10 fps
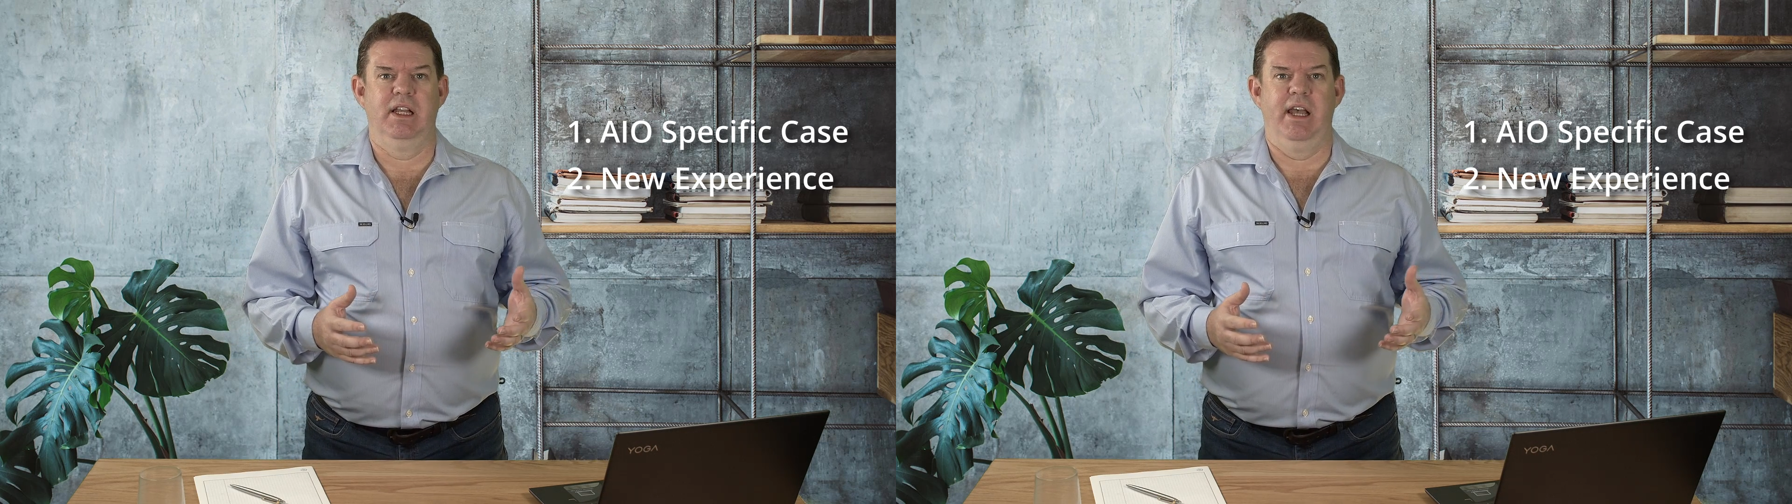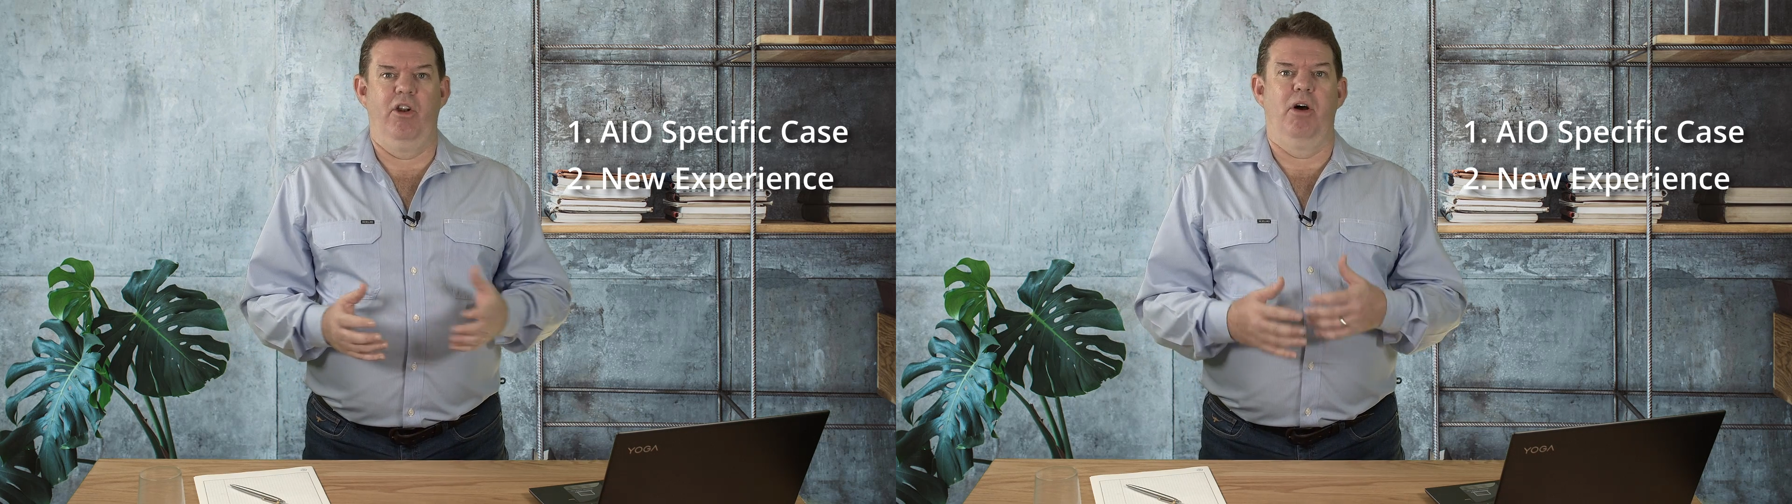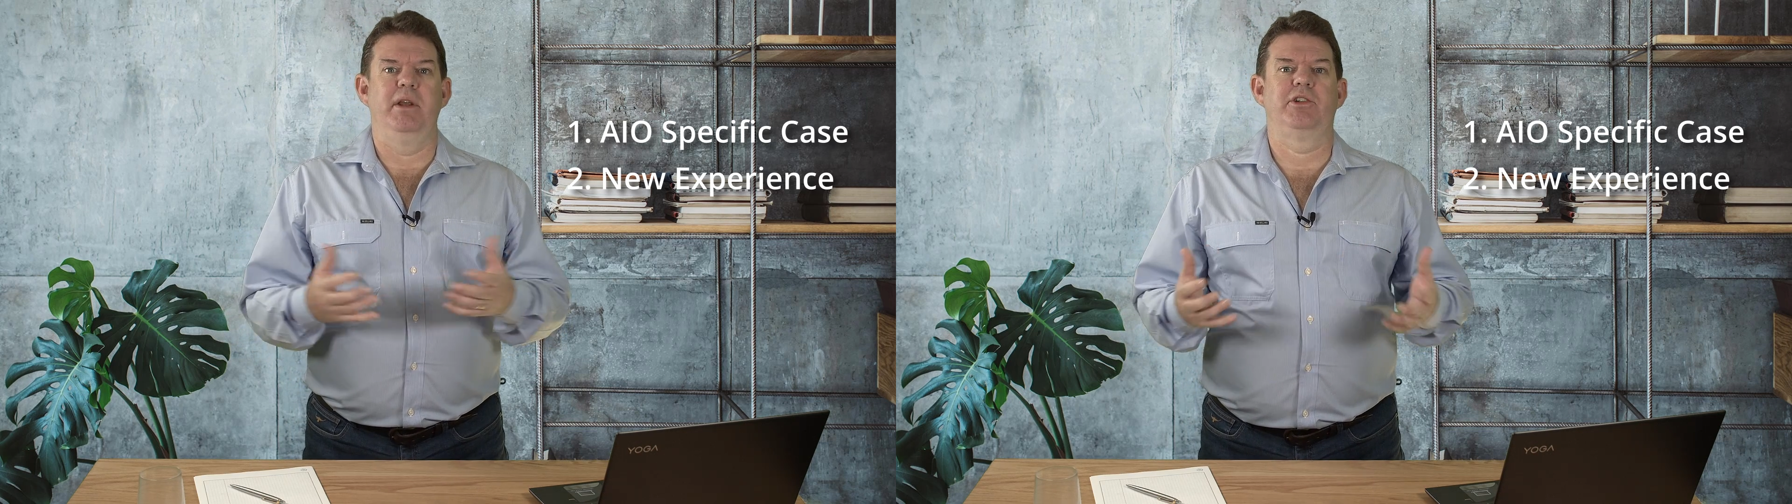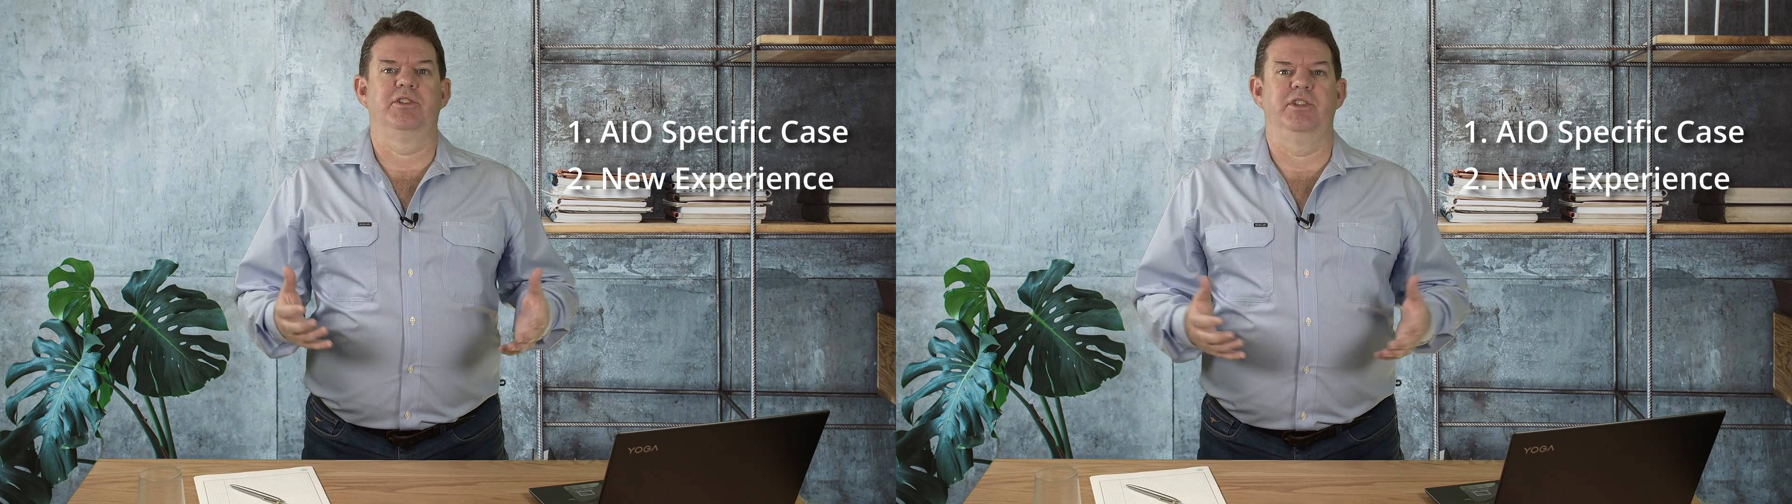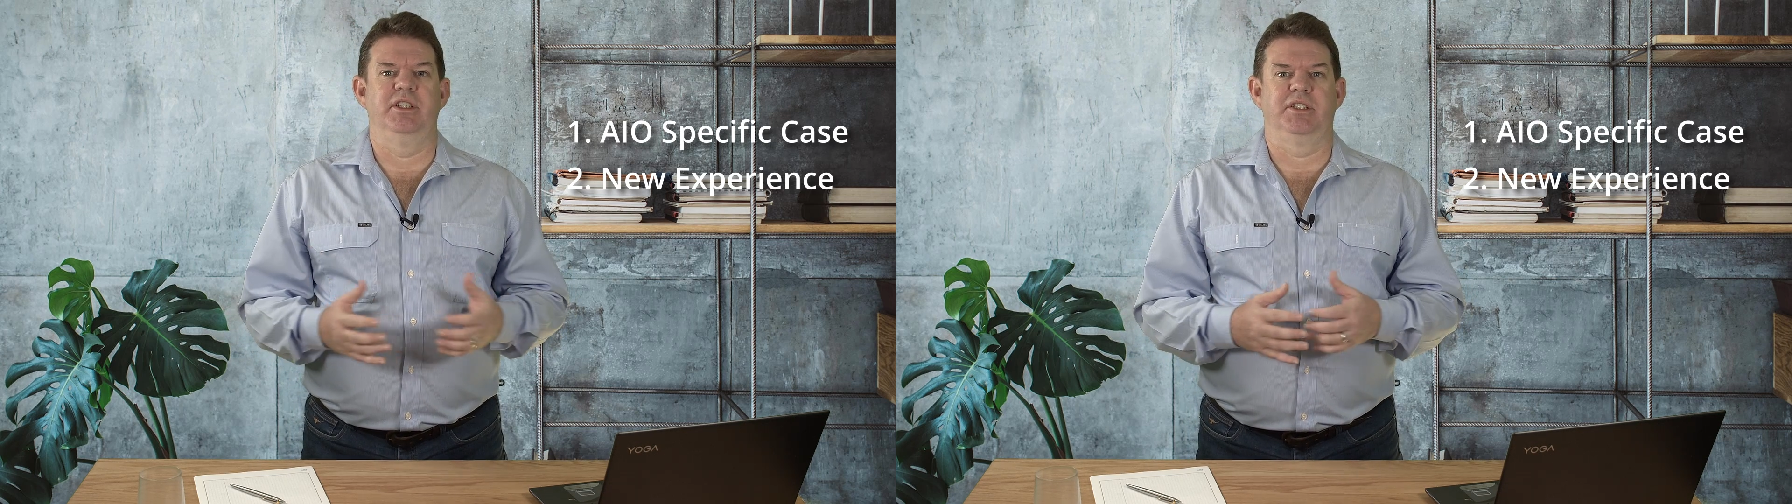and I'm
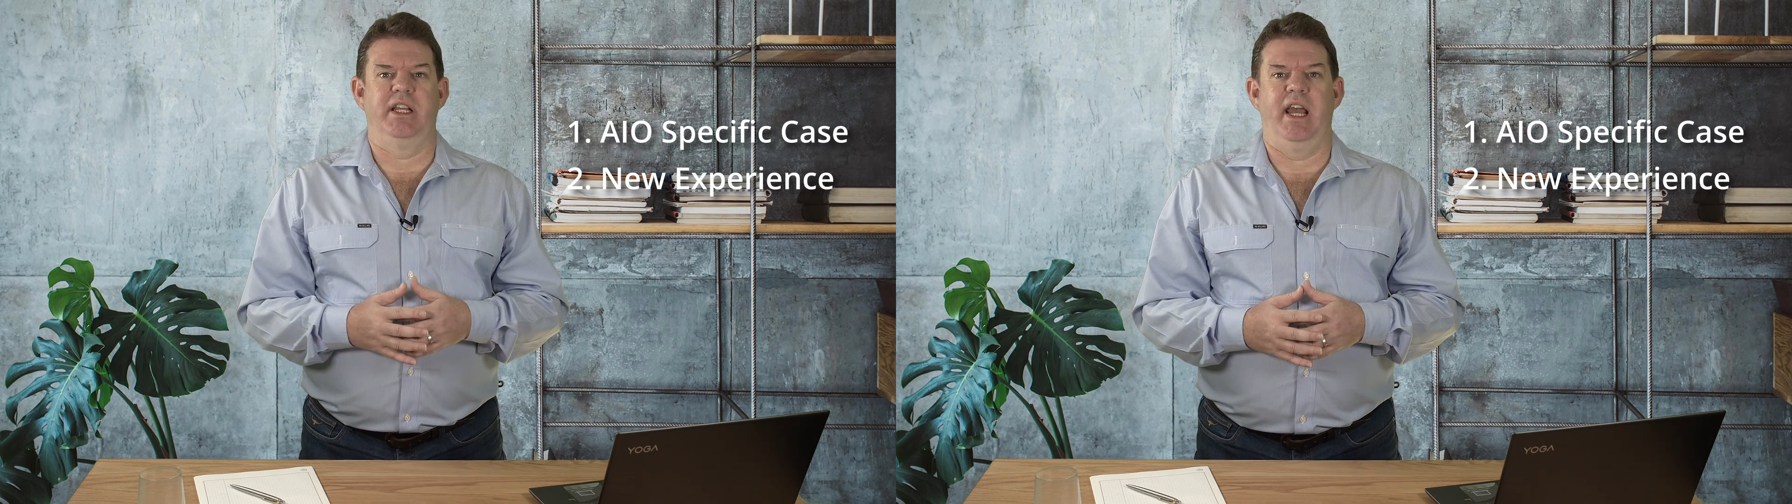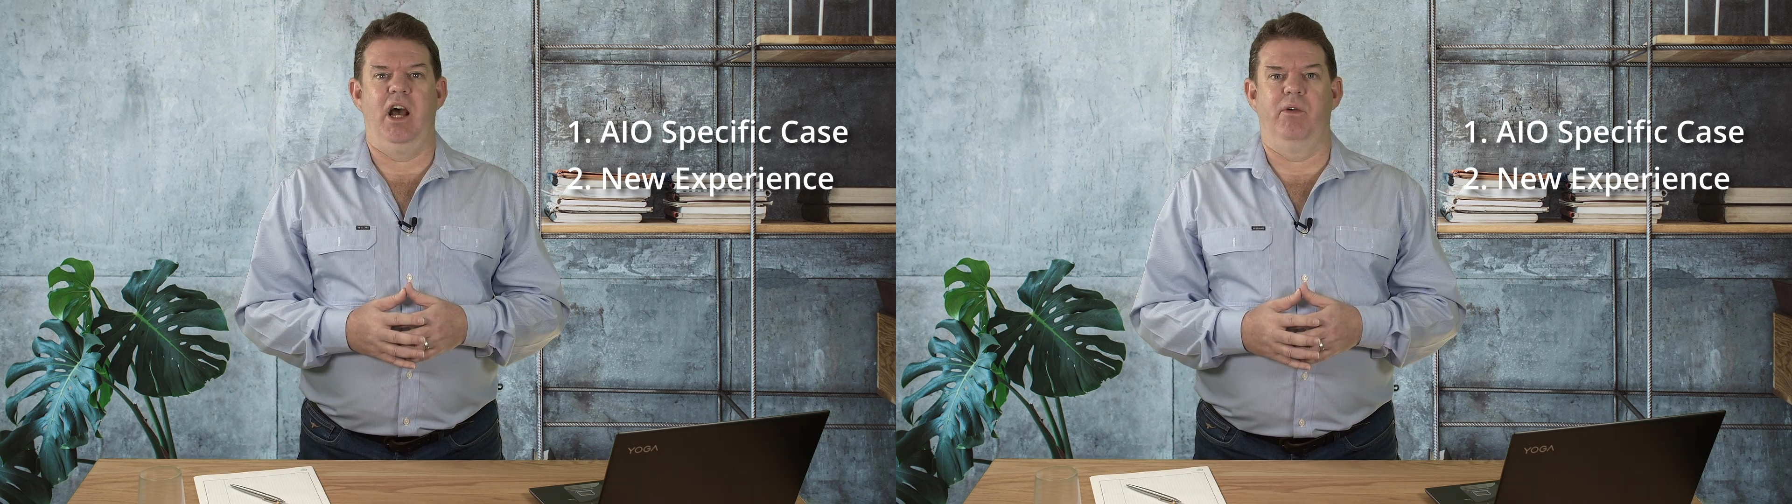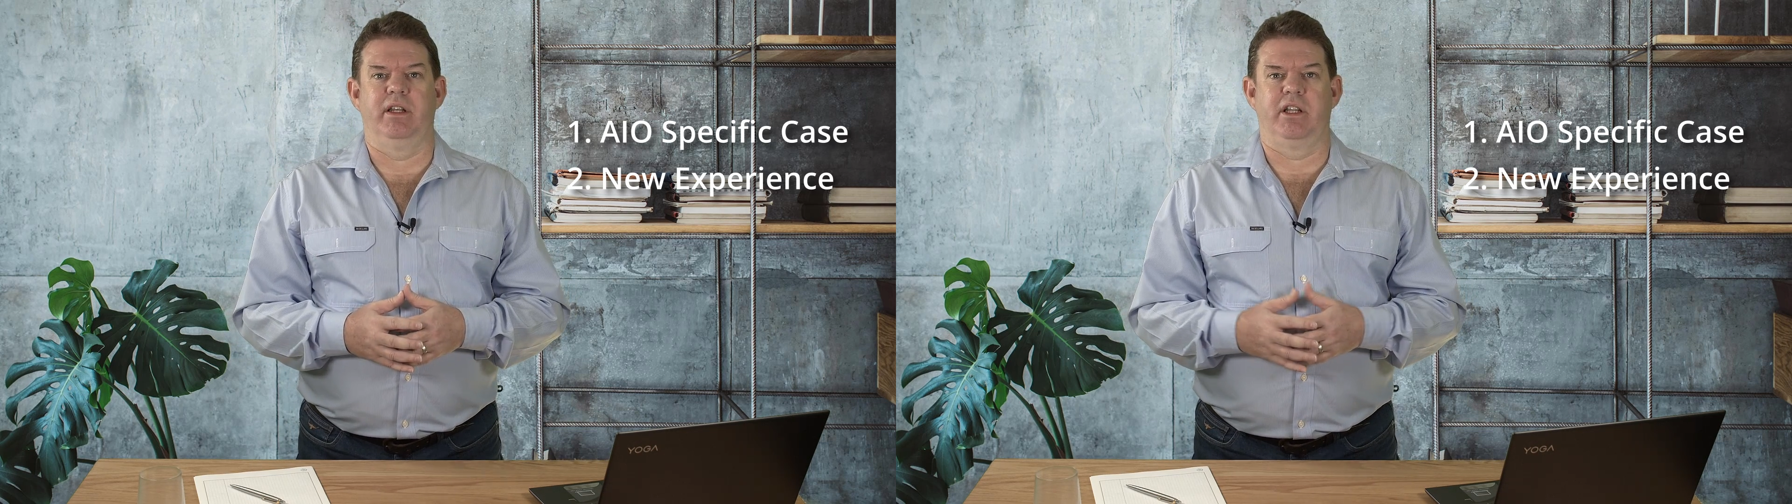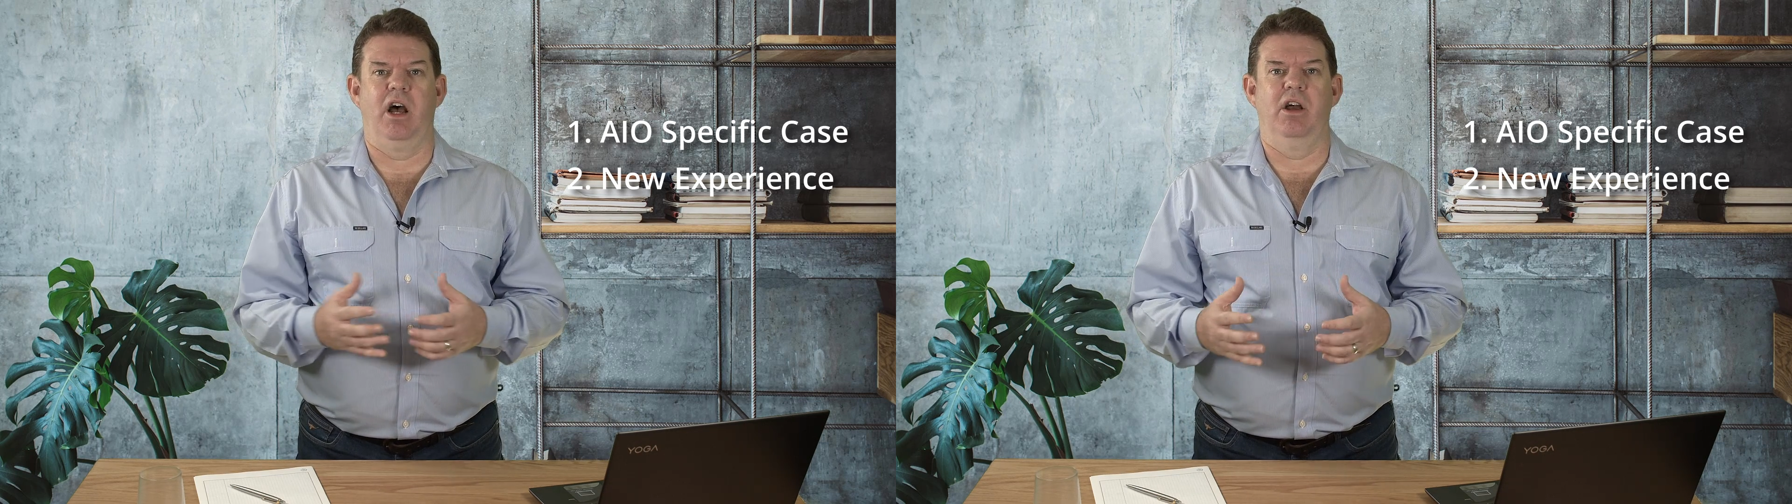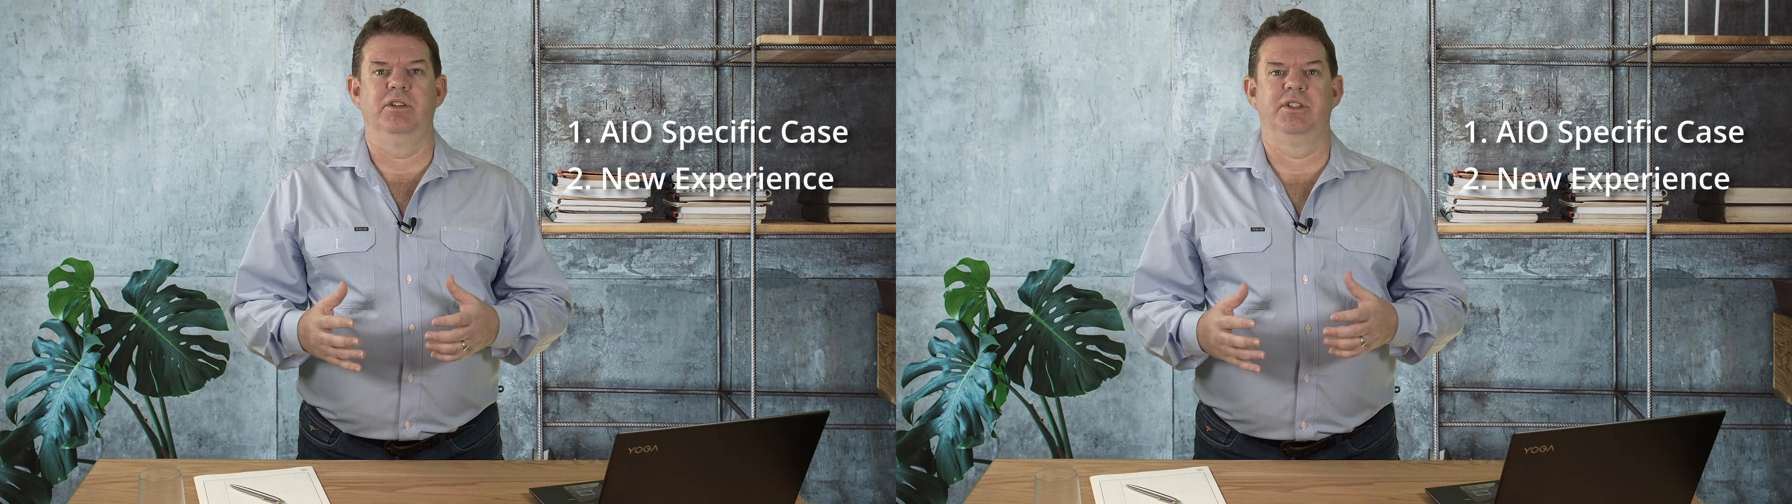interested to see how it
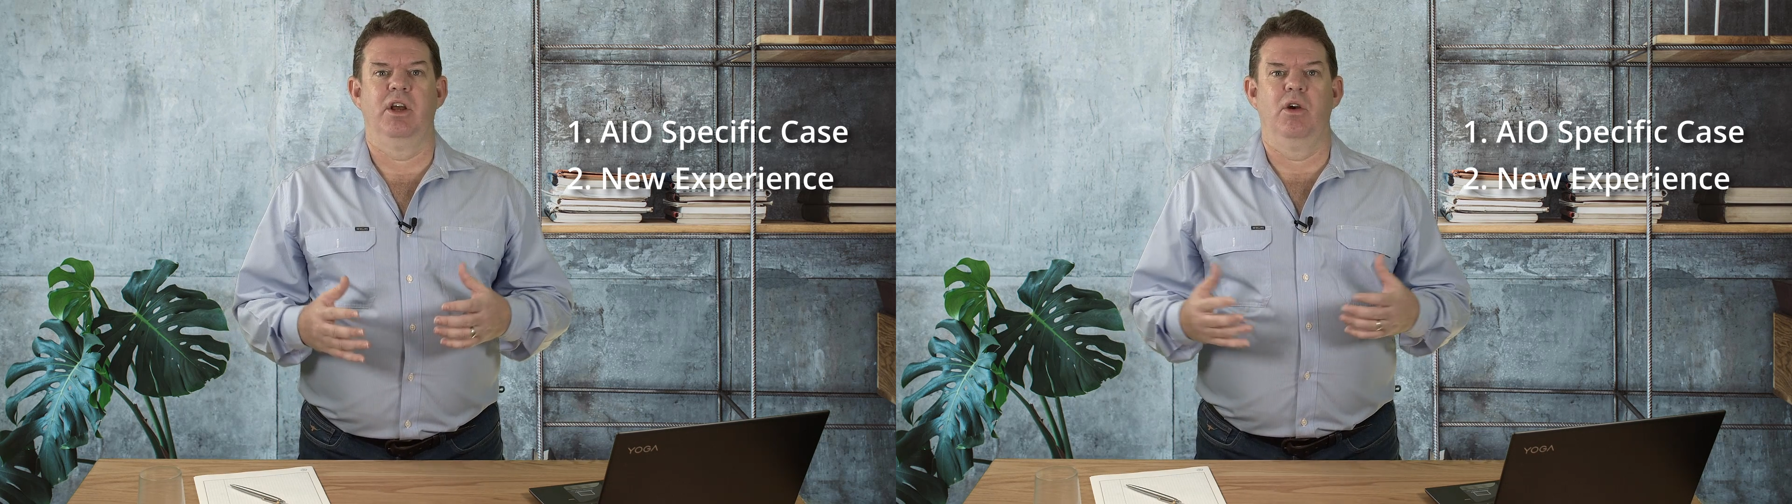goes